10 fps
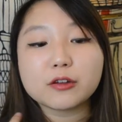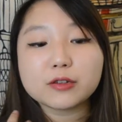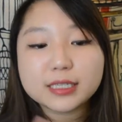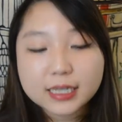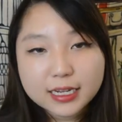
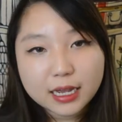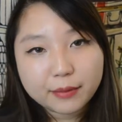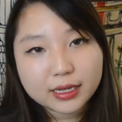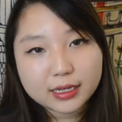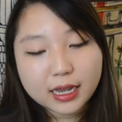sitting at
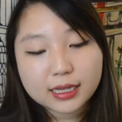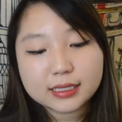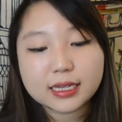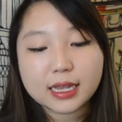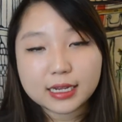my
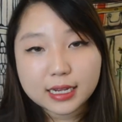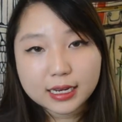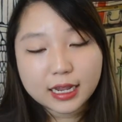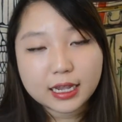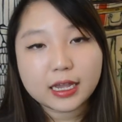desk and
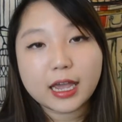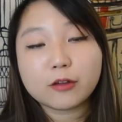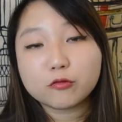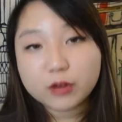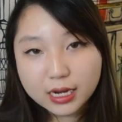eating
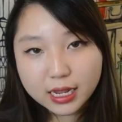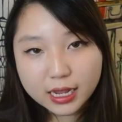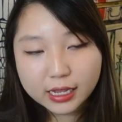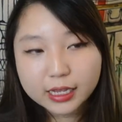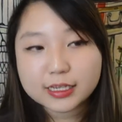and
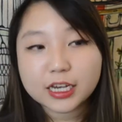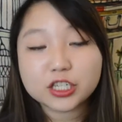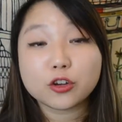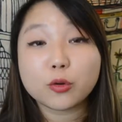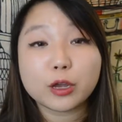reading is
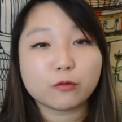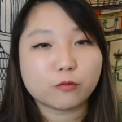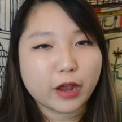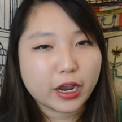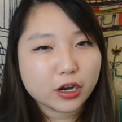actually quite
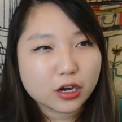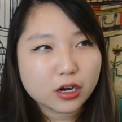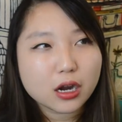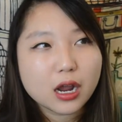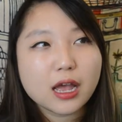
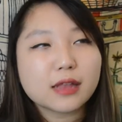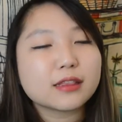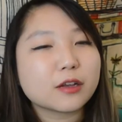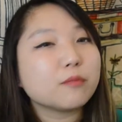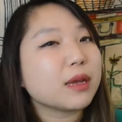rare
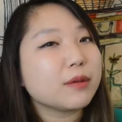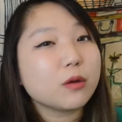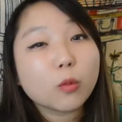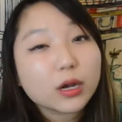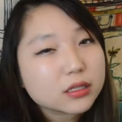like maybe
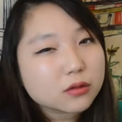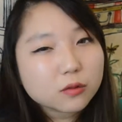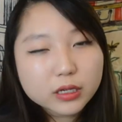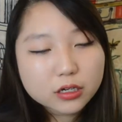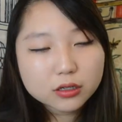once a
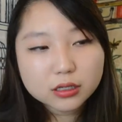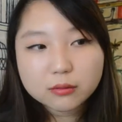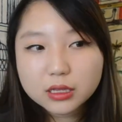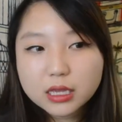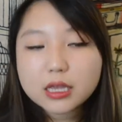week or
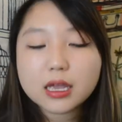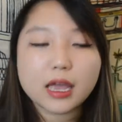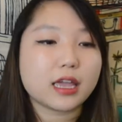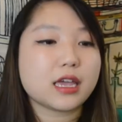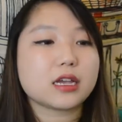something
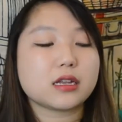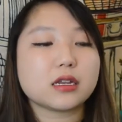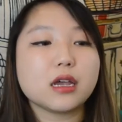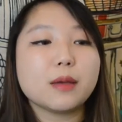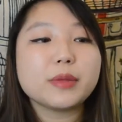
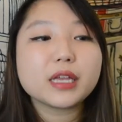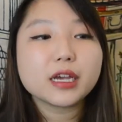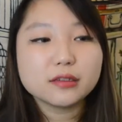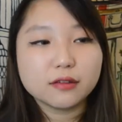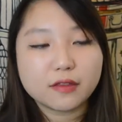and
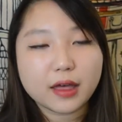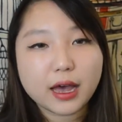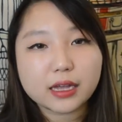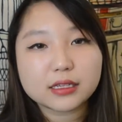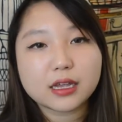because of
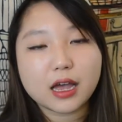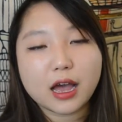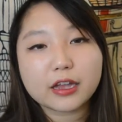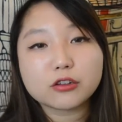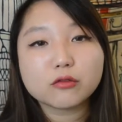that
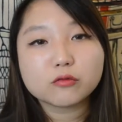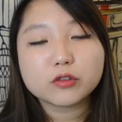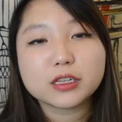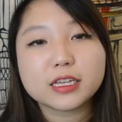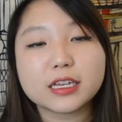I don't
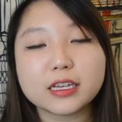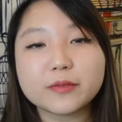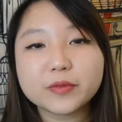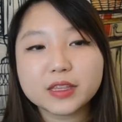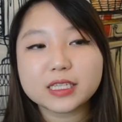really
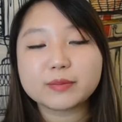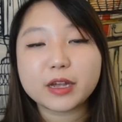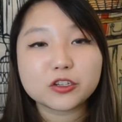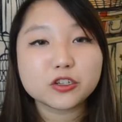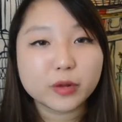
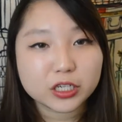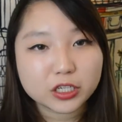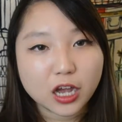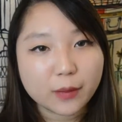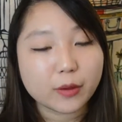spend too much
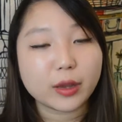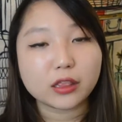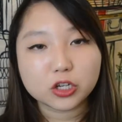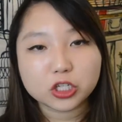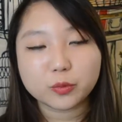time on my
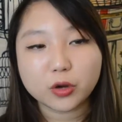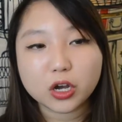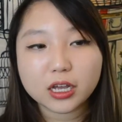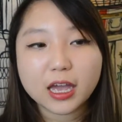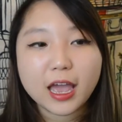lunch book